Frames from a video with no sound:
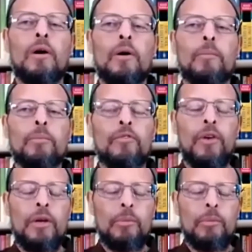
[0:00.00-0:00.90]

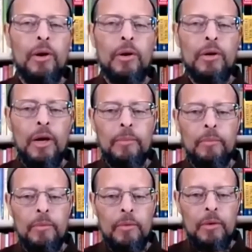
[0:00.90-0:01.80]
prophetic paradigm,
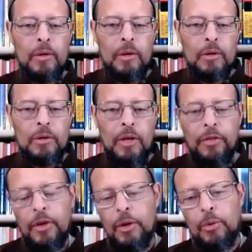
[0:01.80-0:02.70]

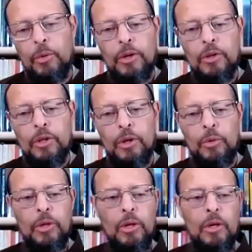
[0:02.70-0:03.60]
not the
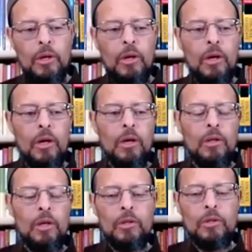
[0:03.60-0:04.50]
hereditary.
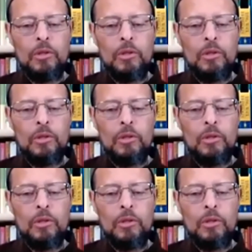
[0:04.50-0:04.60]
That's